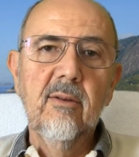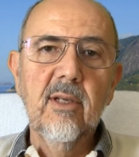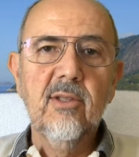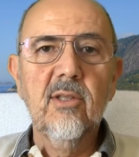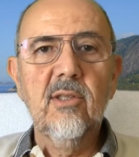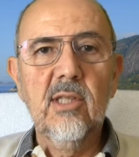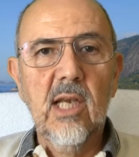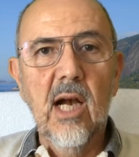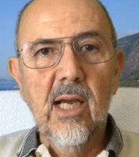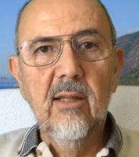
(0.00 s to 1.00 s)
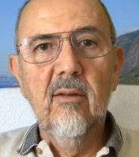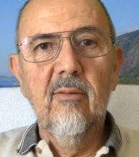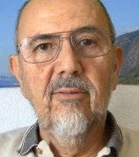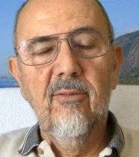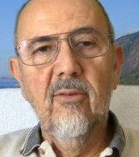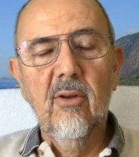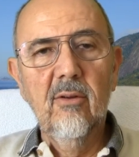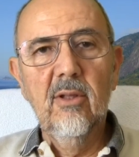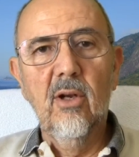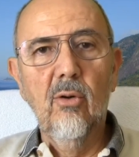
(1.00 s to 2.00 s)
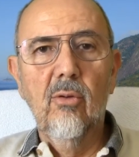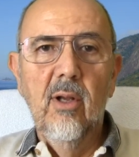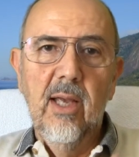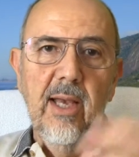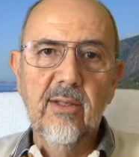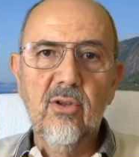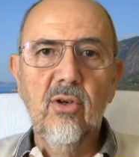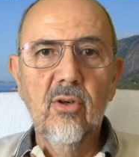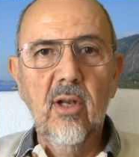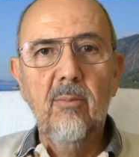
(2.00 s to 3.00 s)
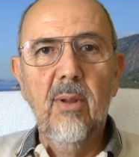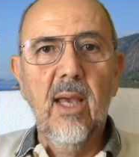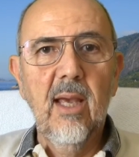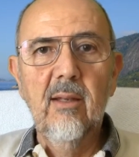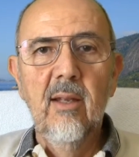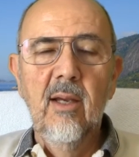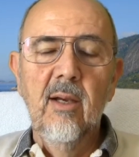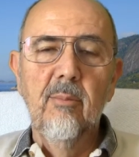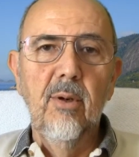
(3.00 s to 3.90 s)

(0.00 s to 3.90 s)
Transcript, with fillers: The list is kind of, you know, has good and bad,